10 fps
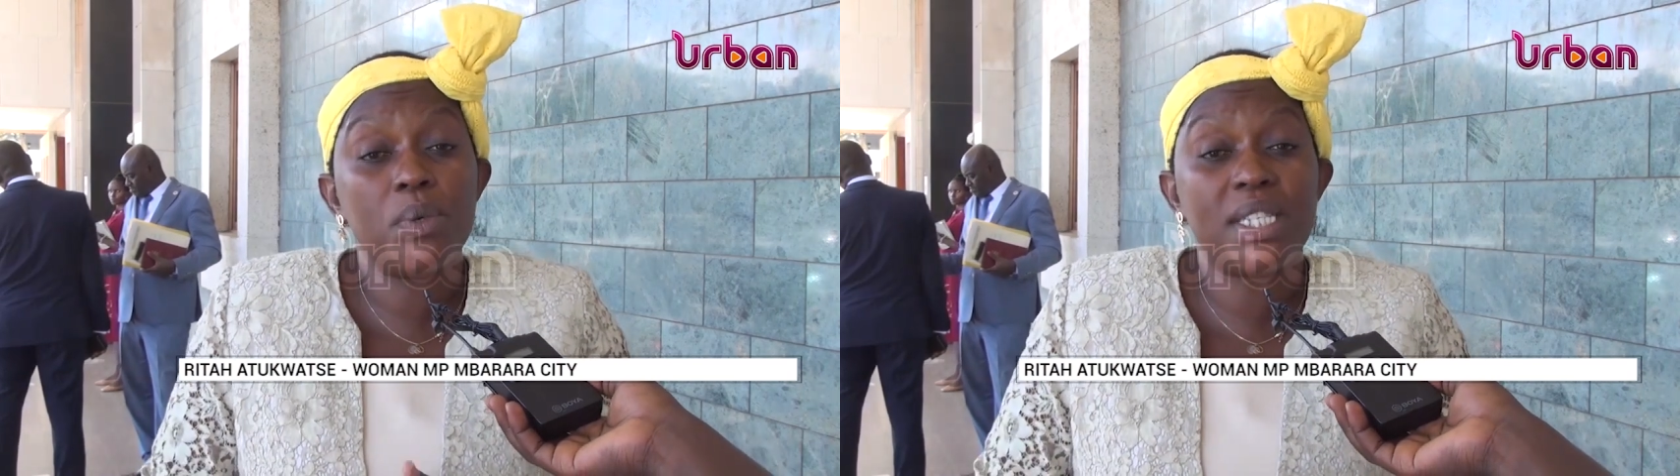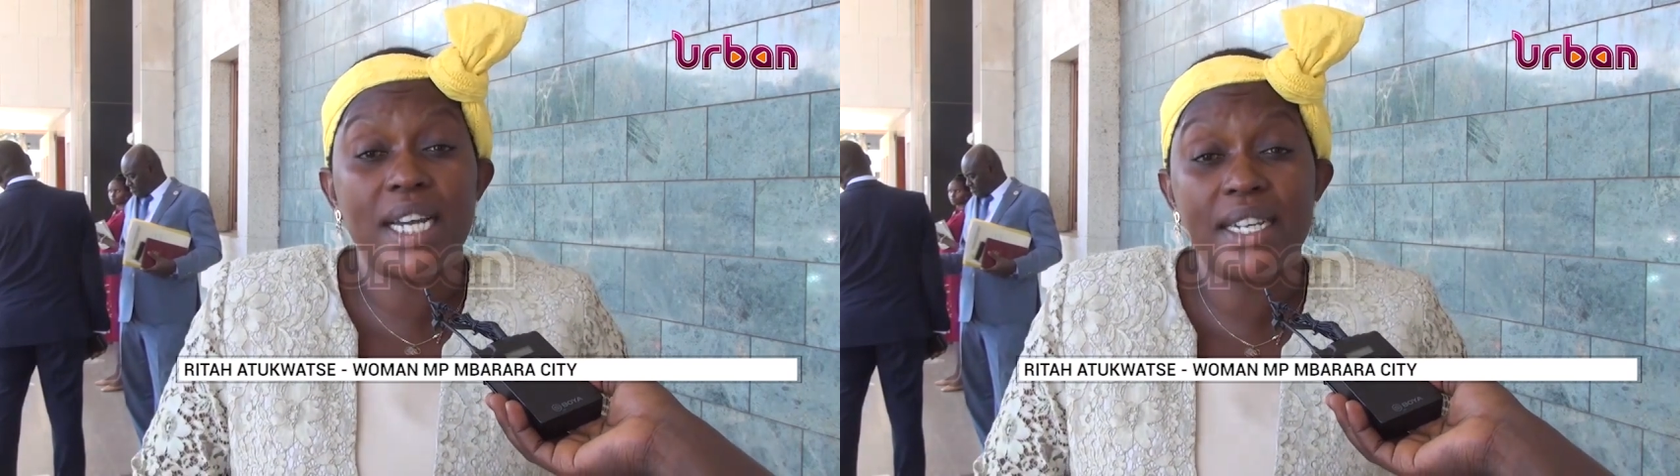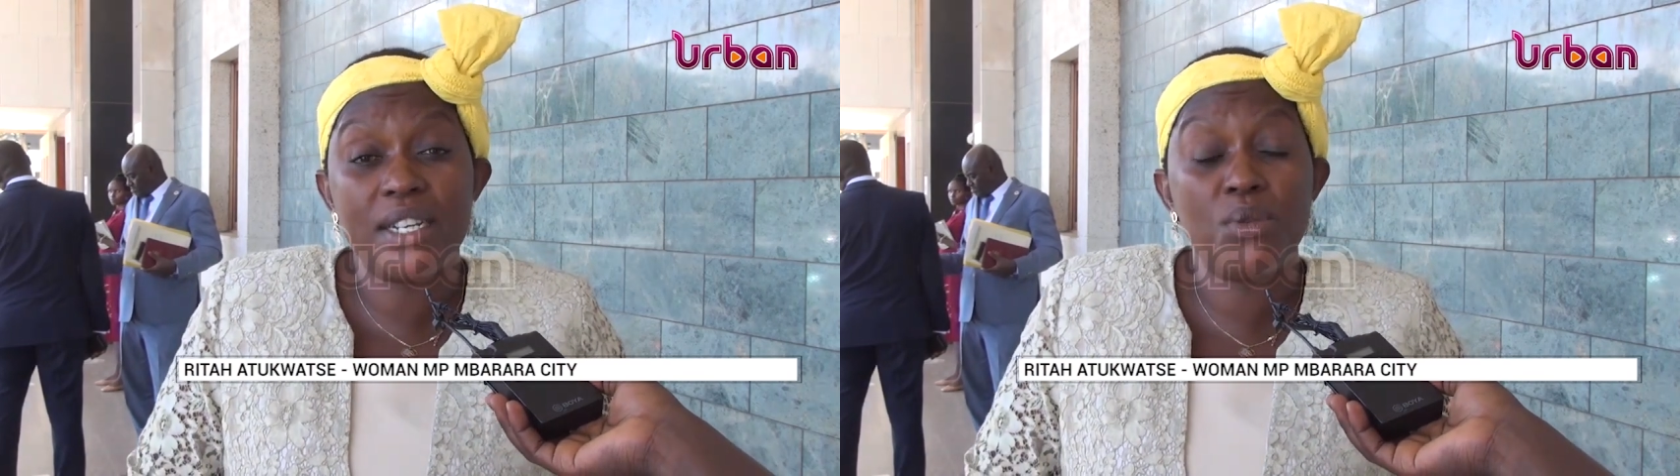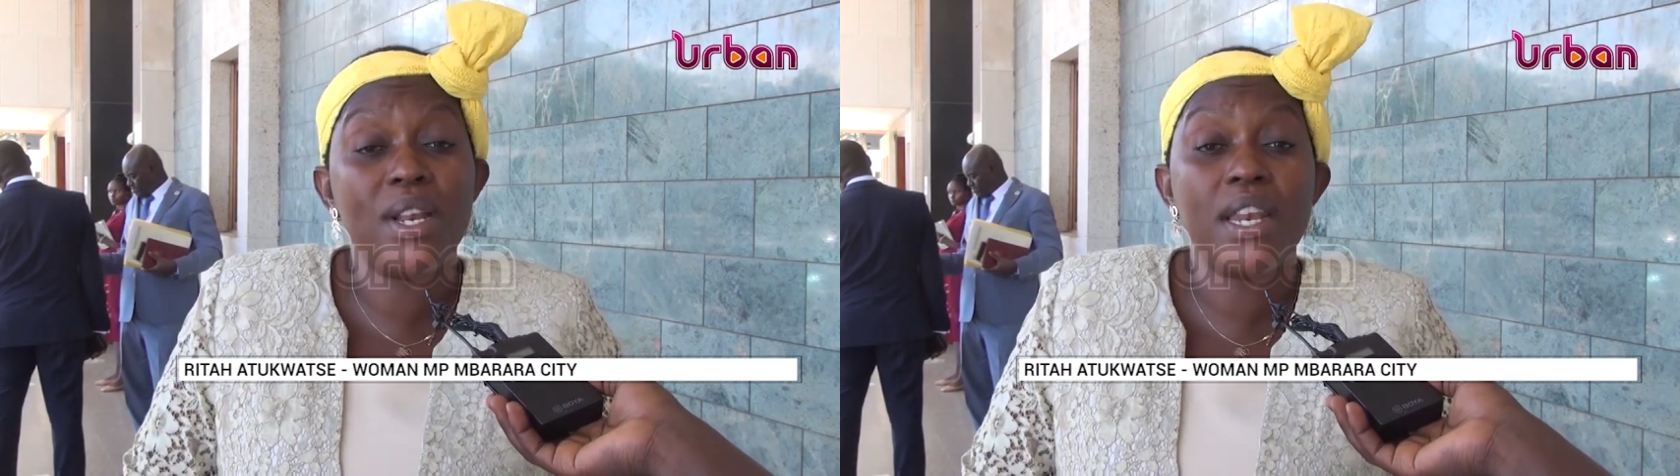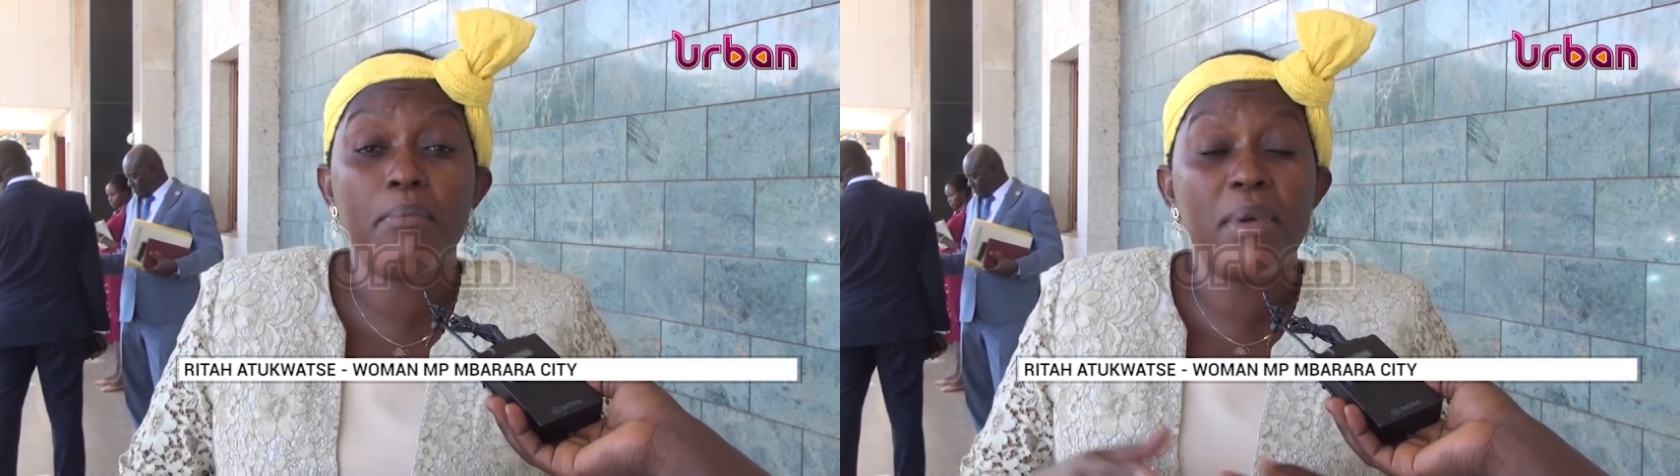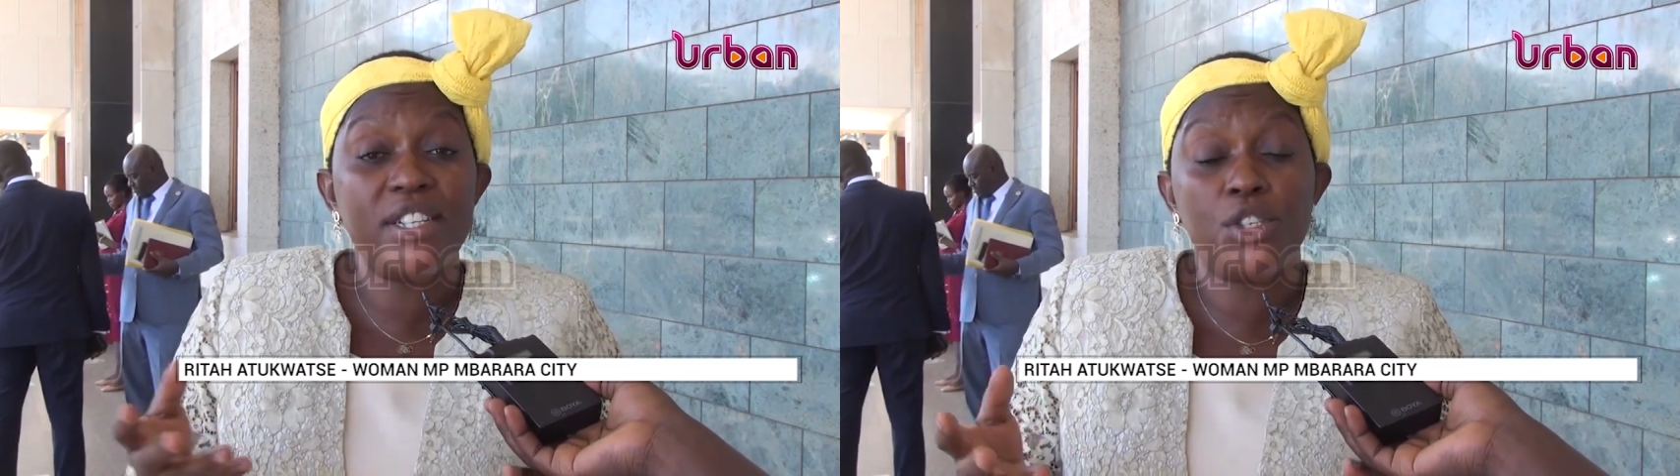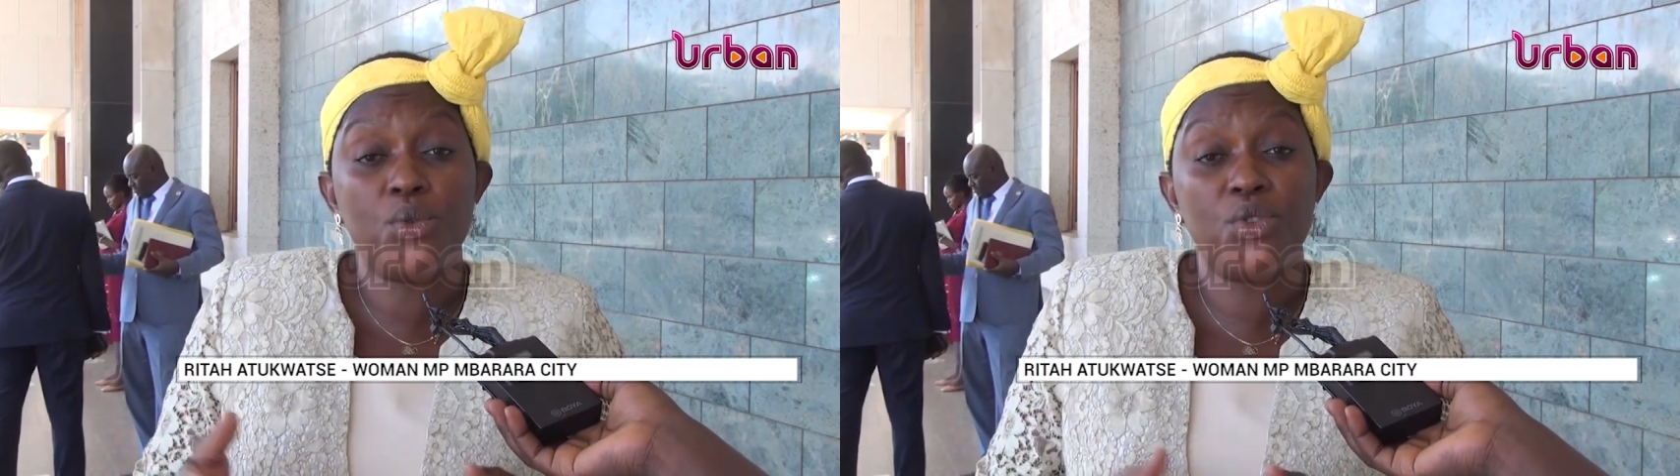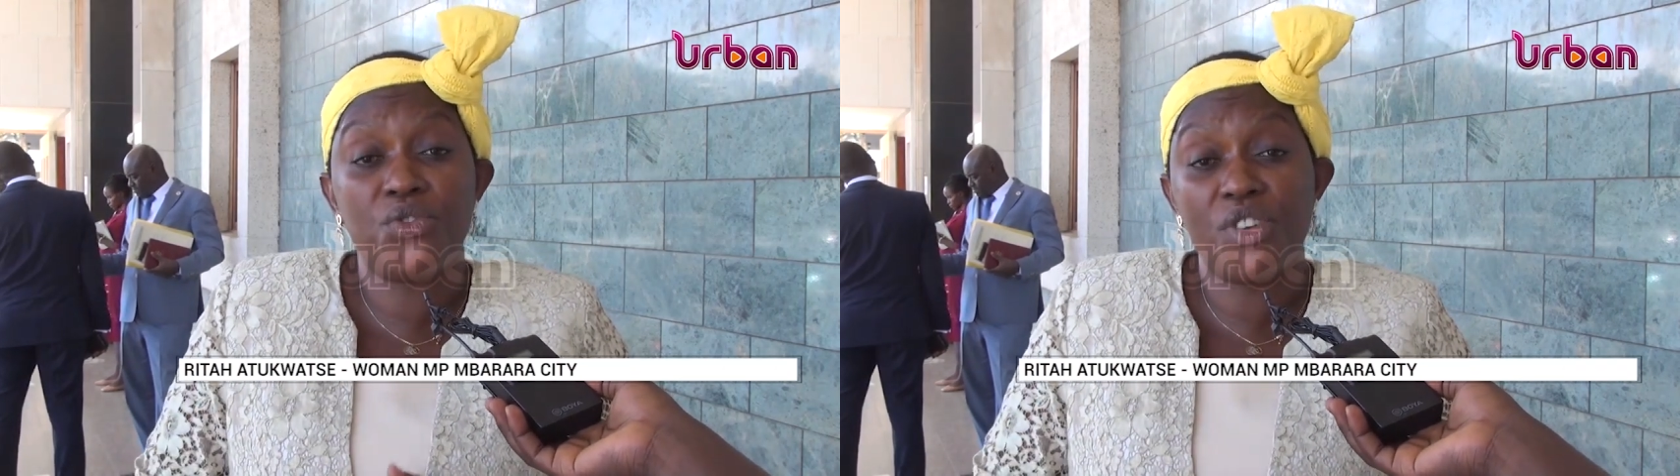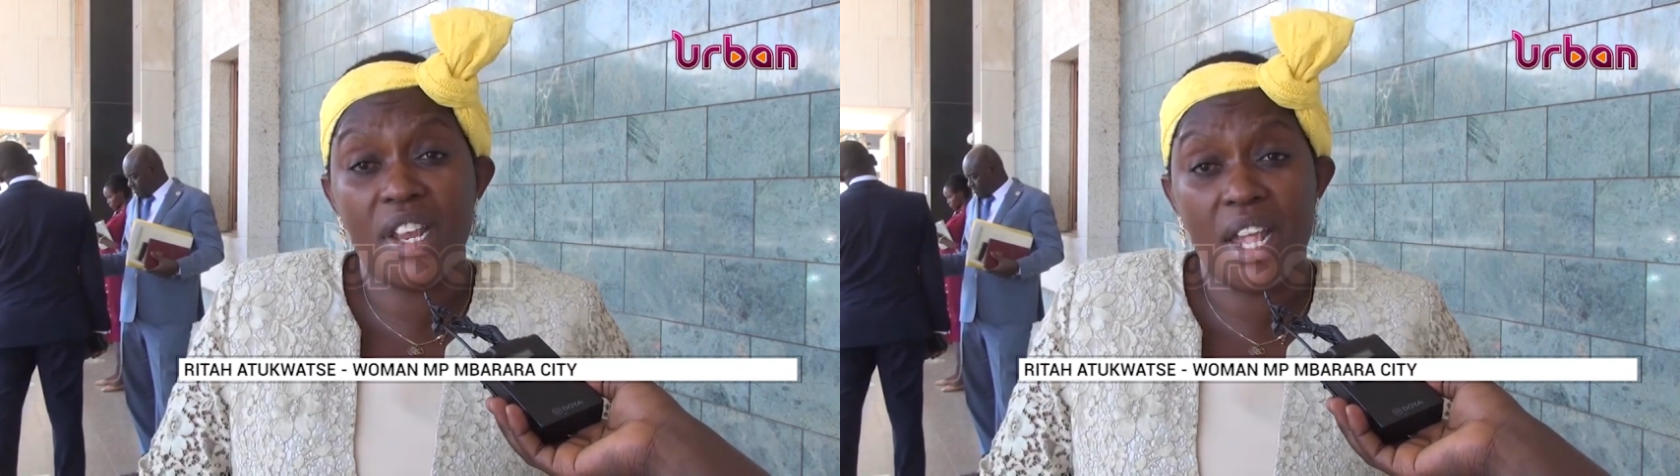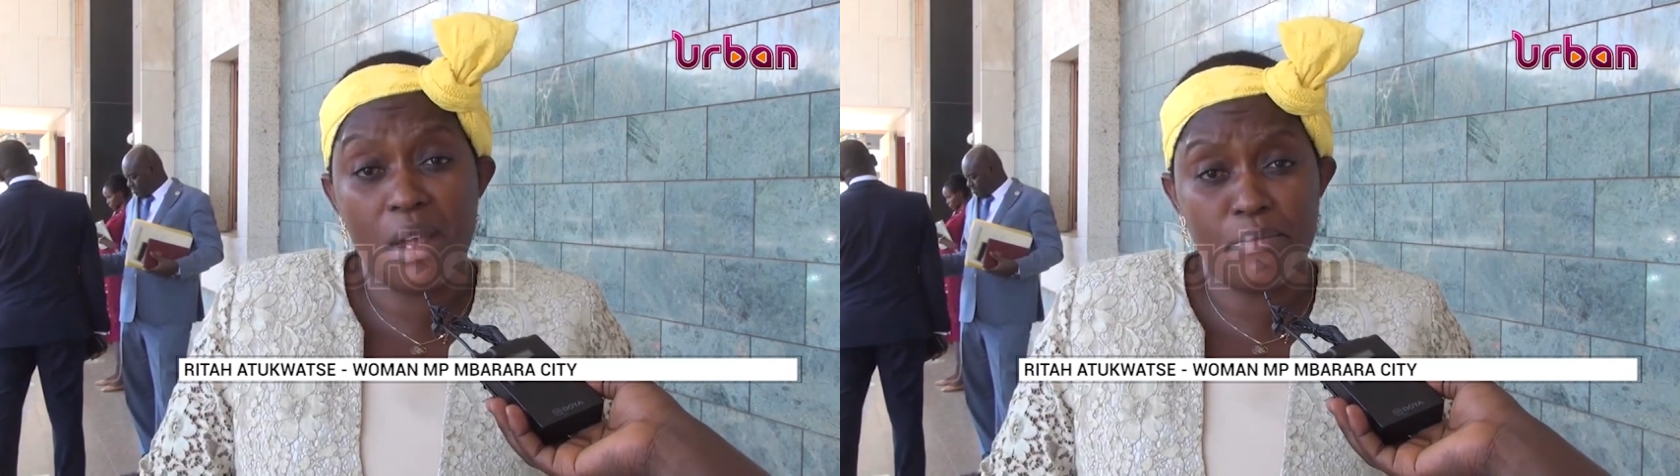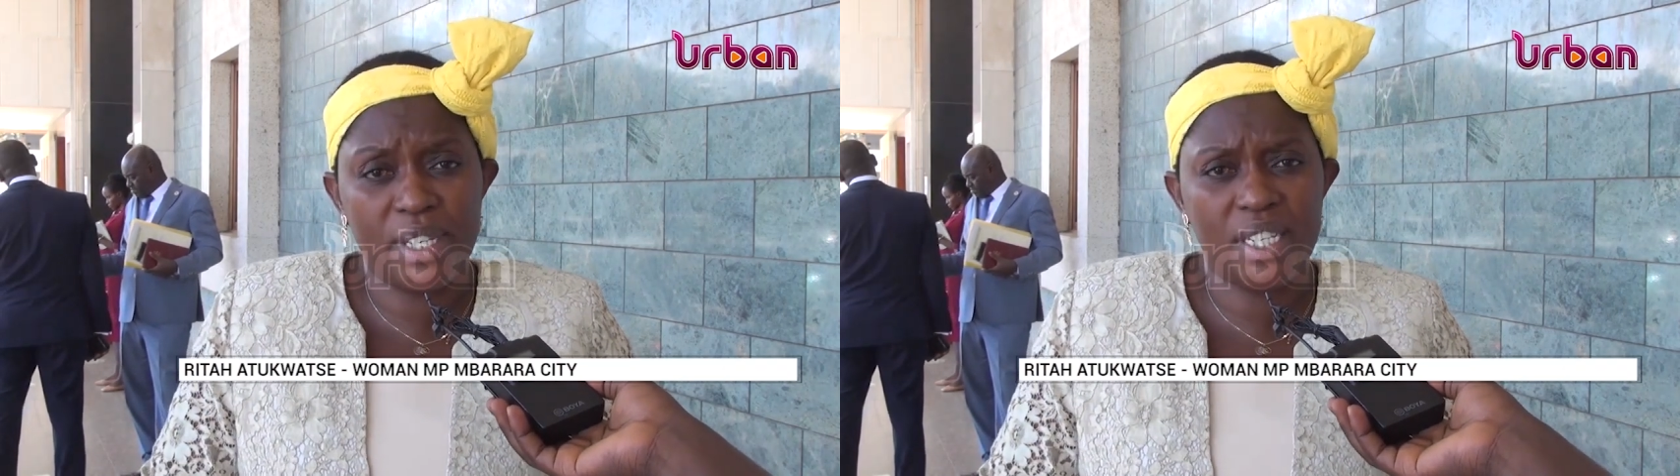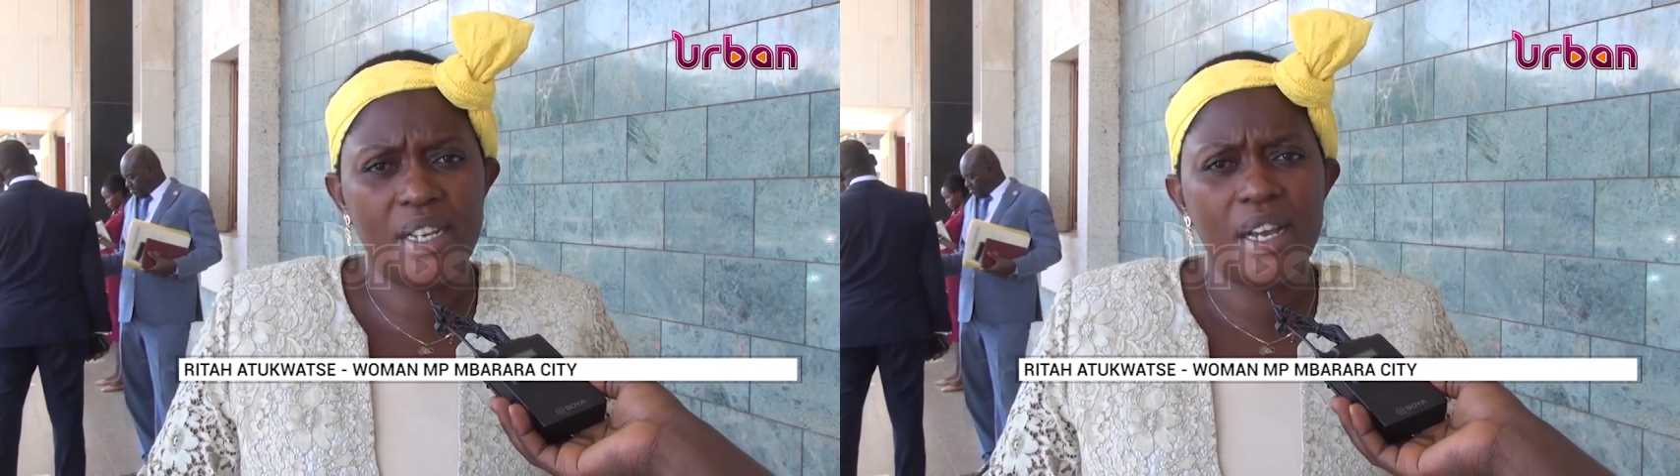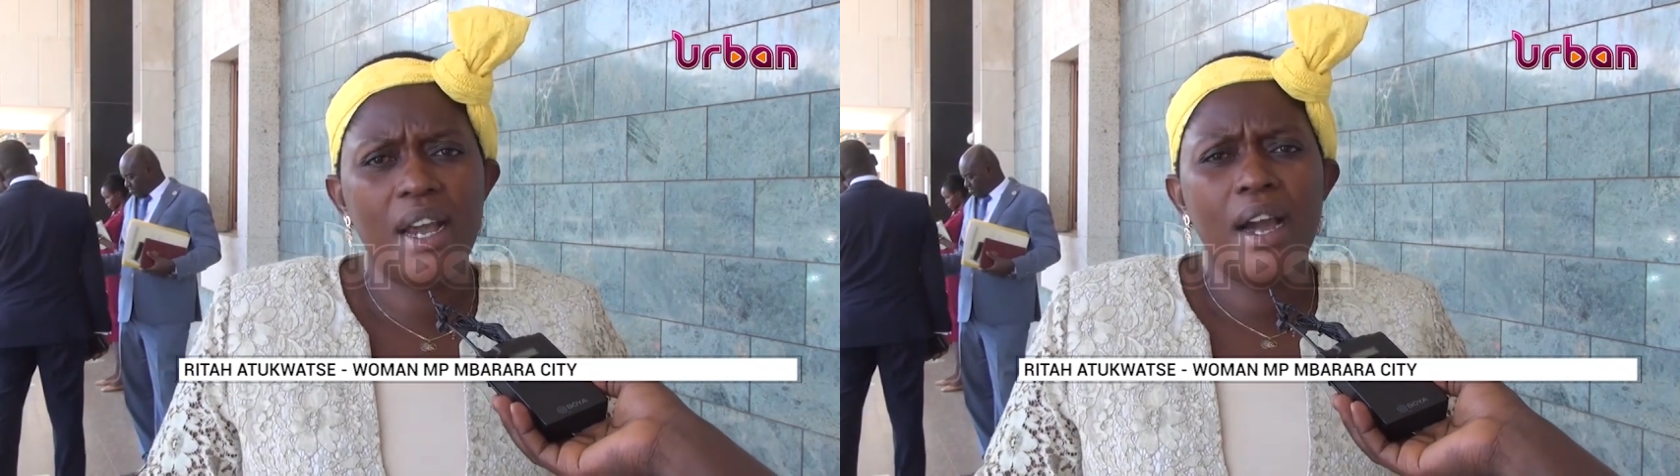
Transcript: we started when the bench was very empty.